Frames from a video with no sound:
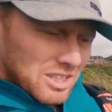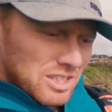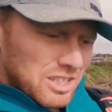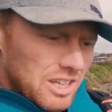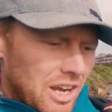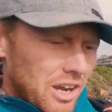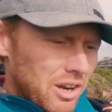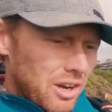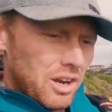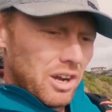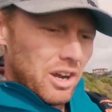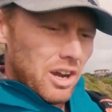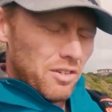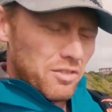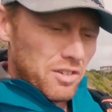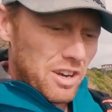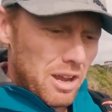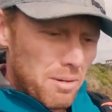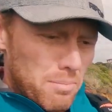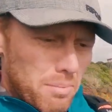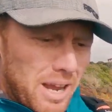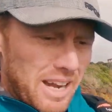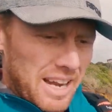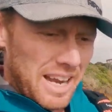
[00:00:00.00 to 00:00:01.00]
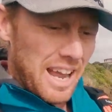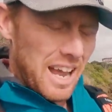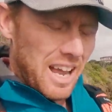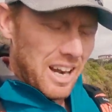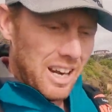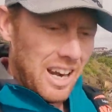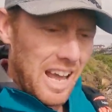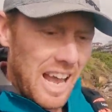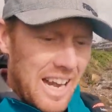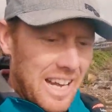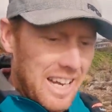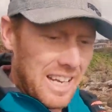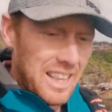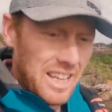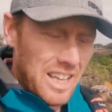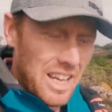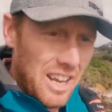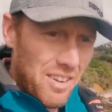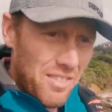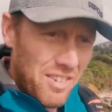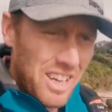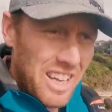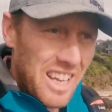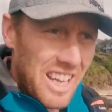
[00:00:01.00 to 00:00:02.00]
So I've come back out late in
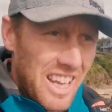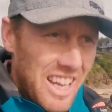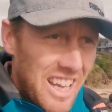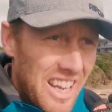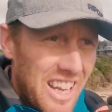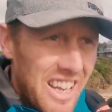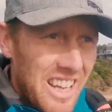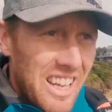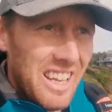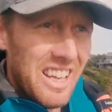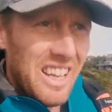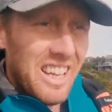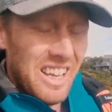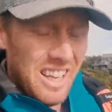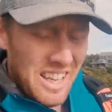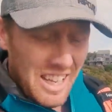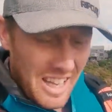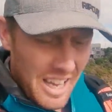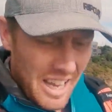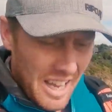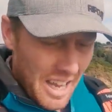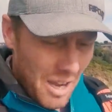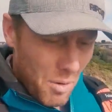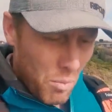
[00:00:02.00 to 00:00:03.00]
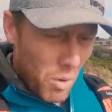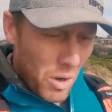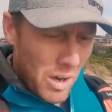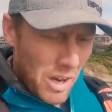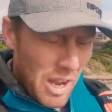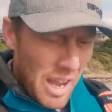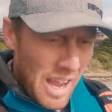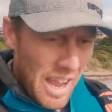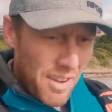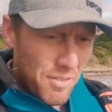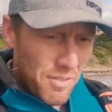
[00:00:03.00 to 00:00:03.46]
the evening here, and what I